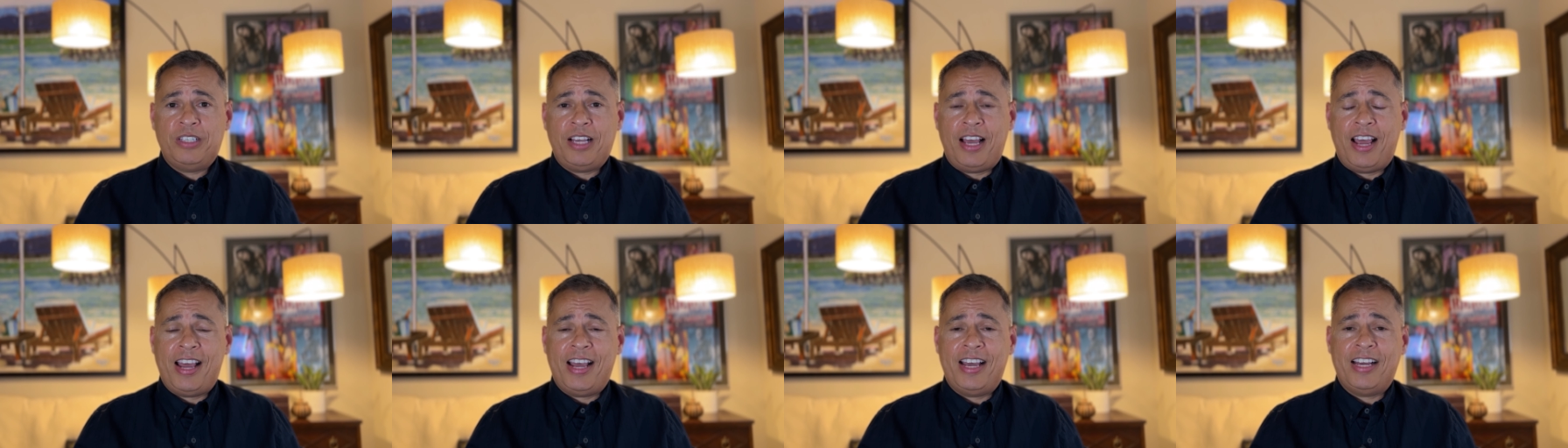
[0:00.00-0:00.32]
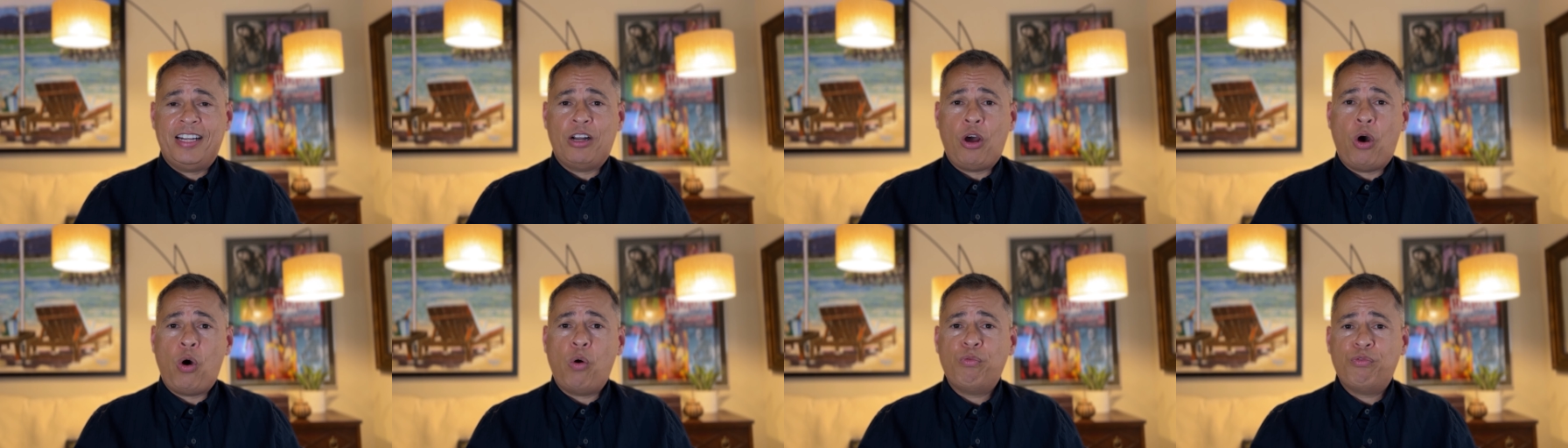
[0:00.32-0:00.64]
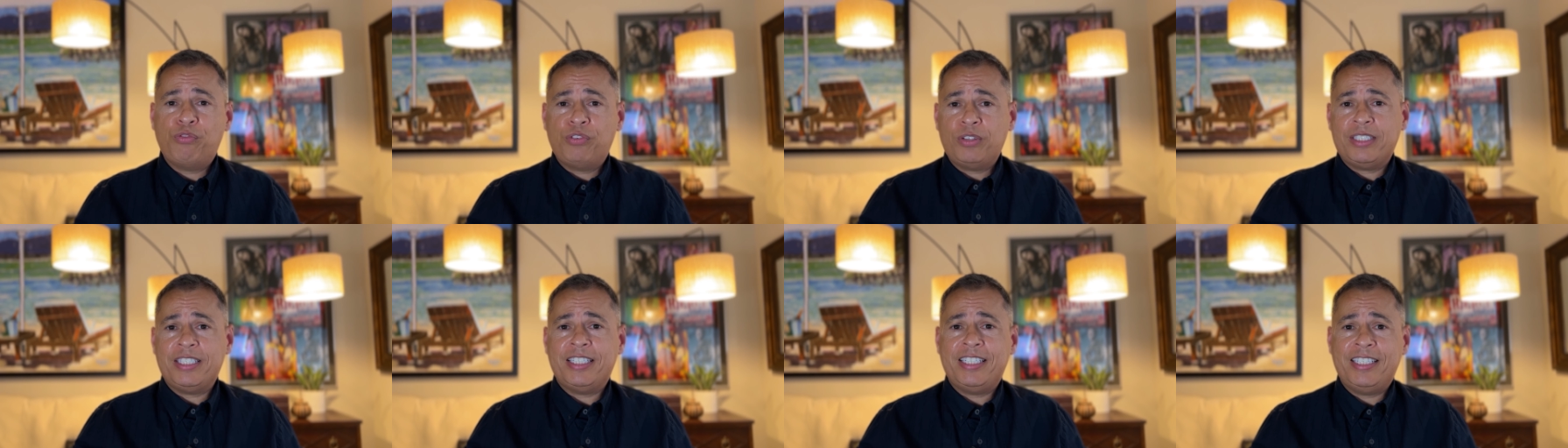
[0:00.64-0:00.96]
and
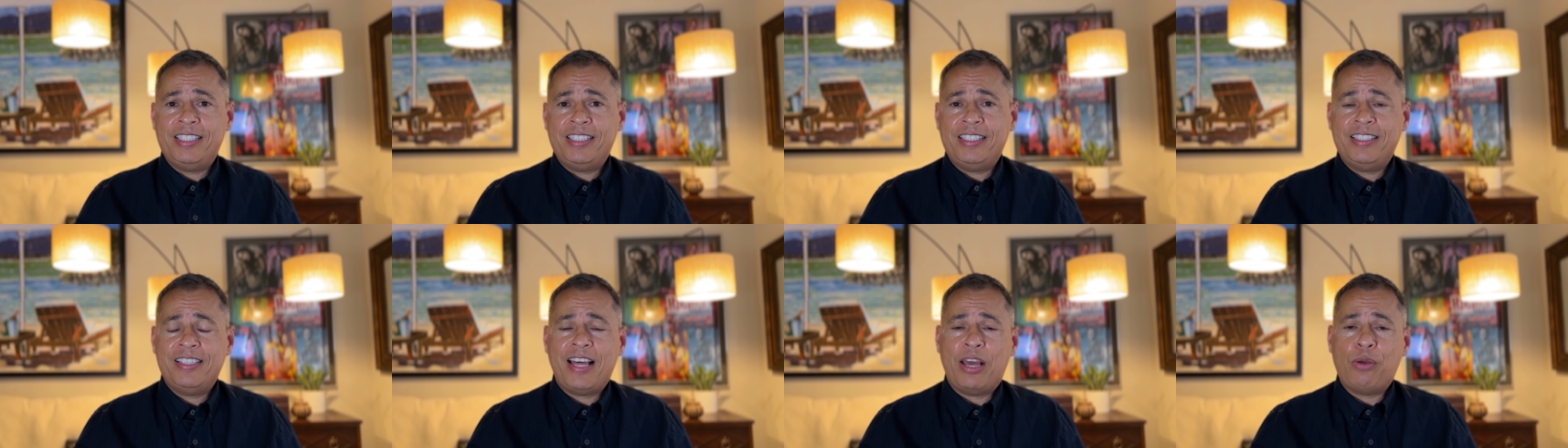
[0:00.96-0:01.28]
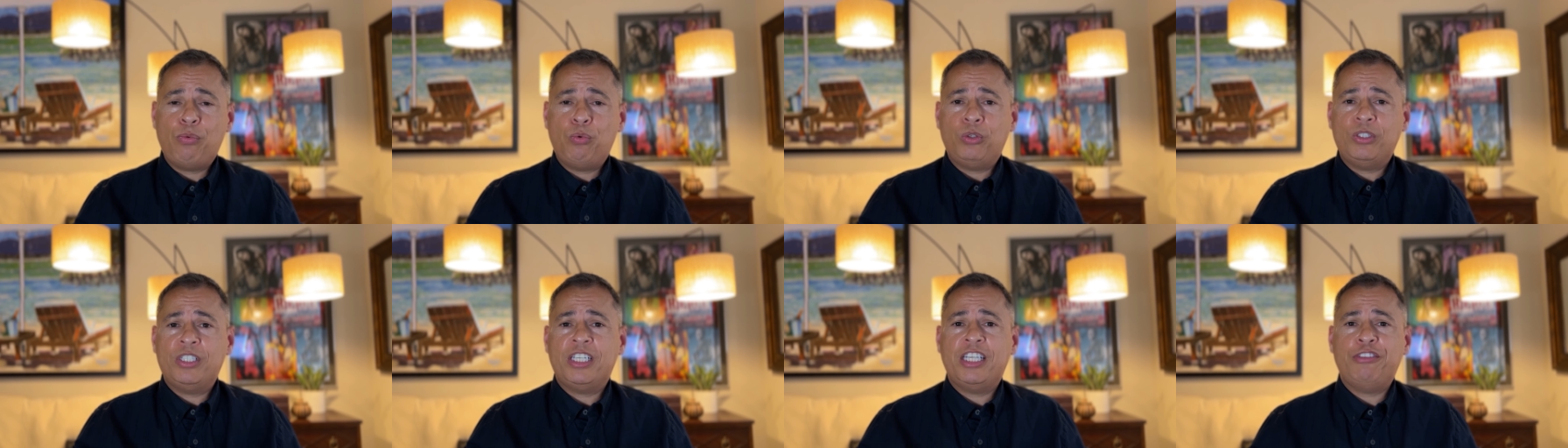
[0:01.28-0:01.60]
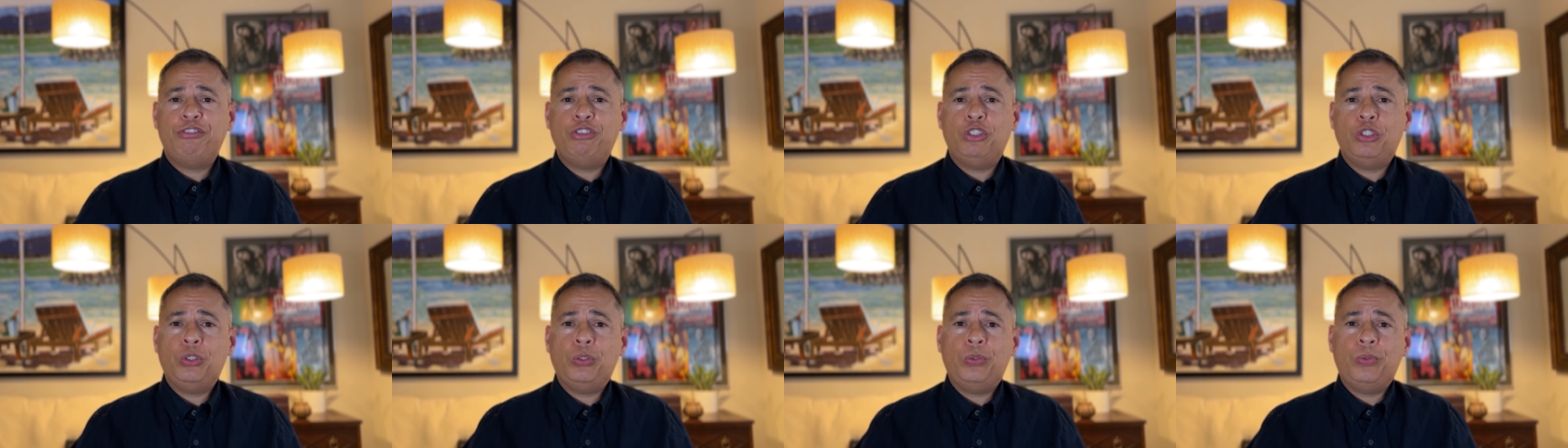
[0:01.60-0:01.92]
hopefully, they will give
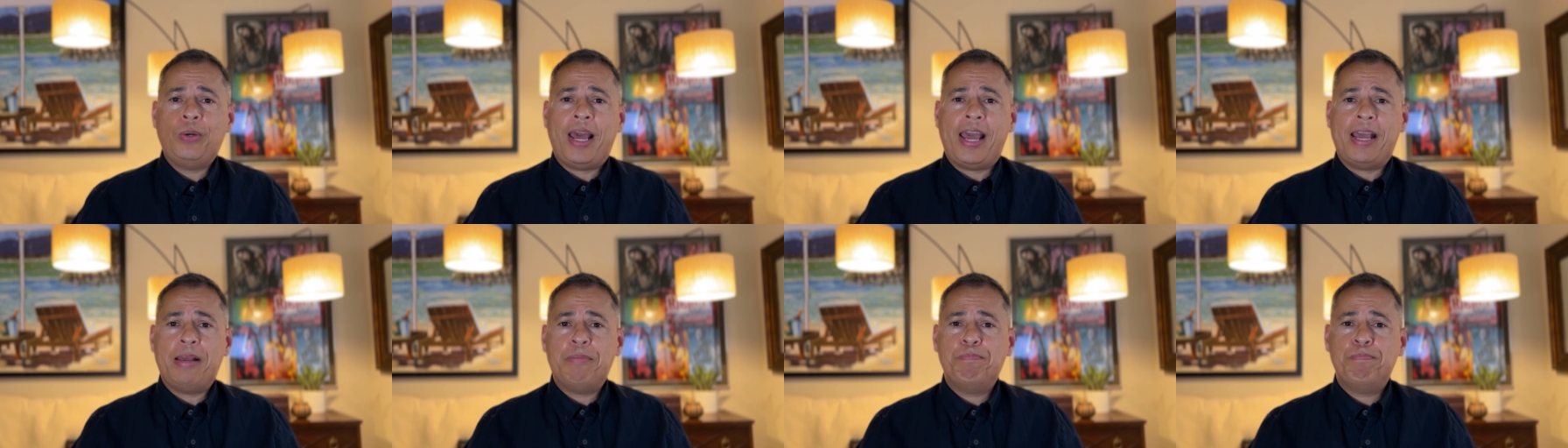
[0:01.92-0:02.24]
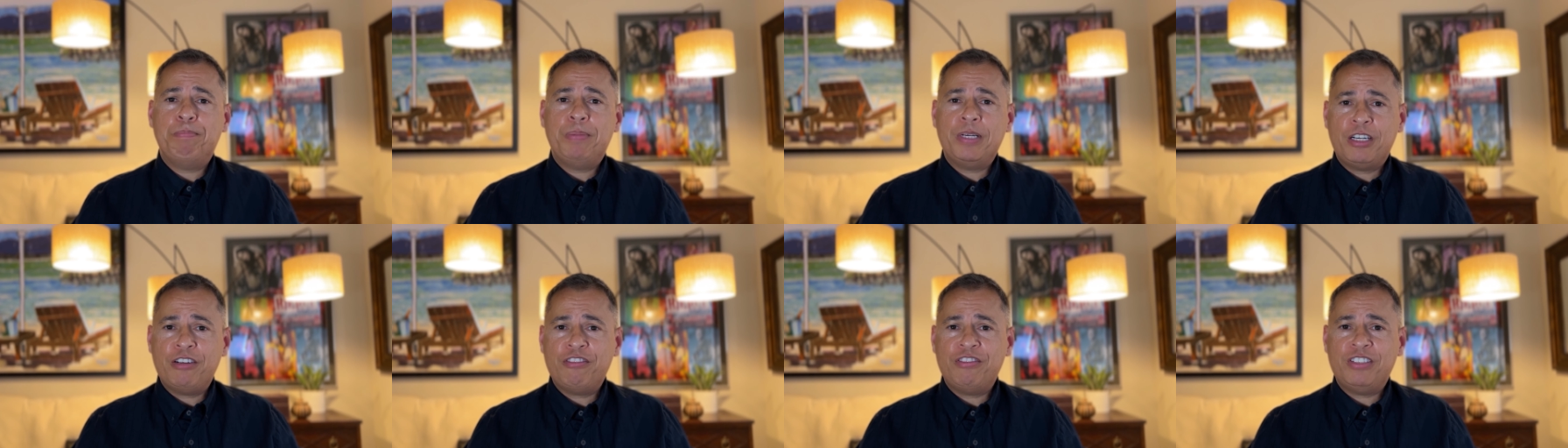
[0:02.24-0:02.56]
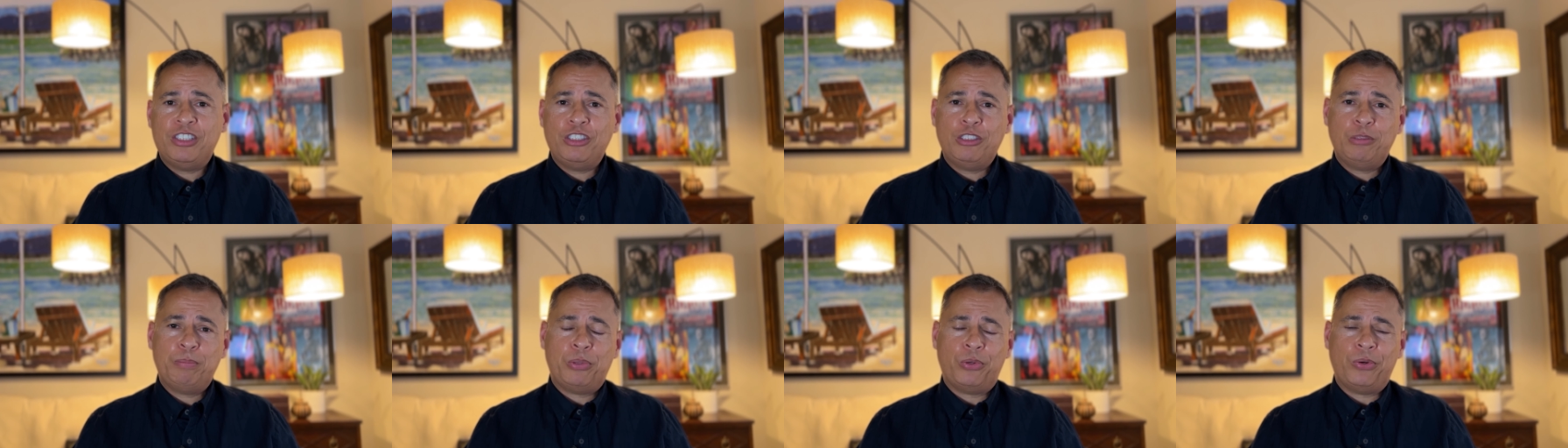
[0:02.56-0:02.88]
you a bit of
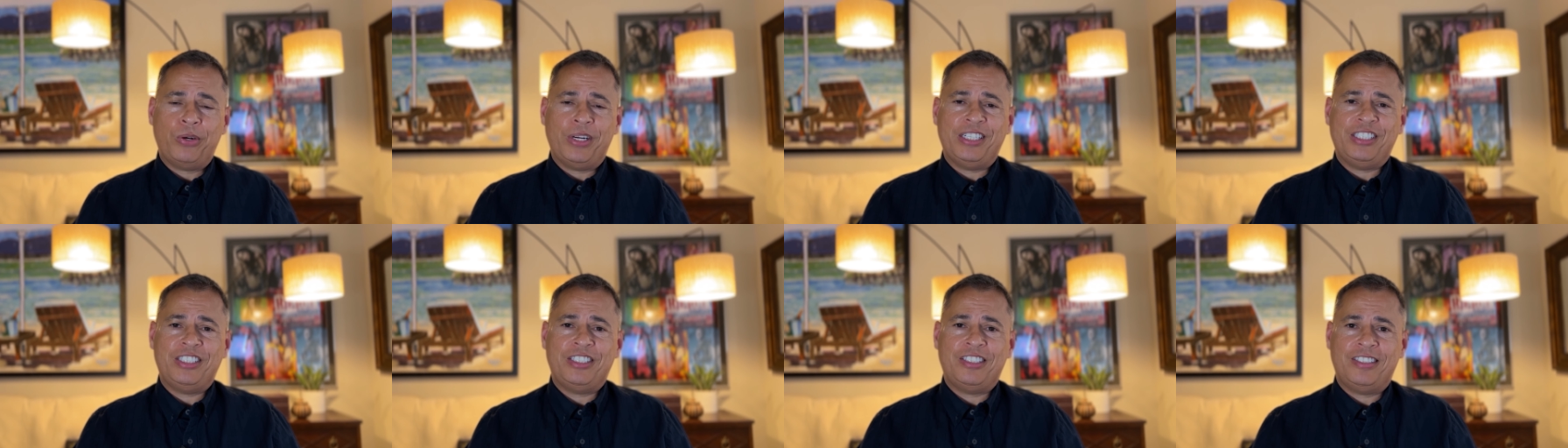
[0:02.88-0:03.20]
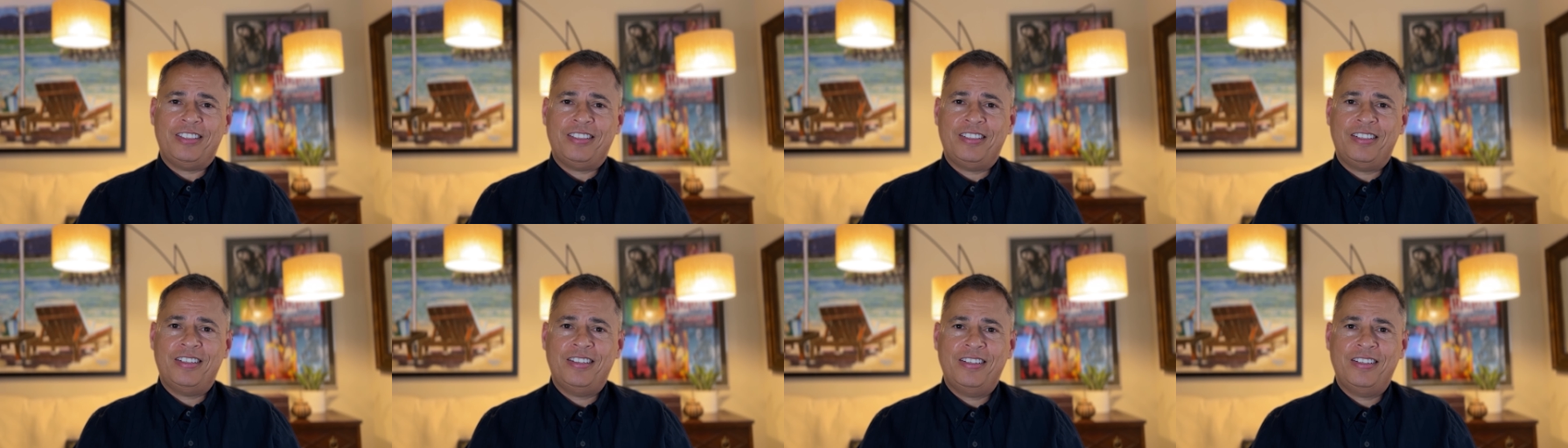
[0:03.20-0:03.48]
inspiration.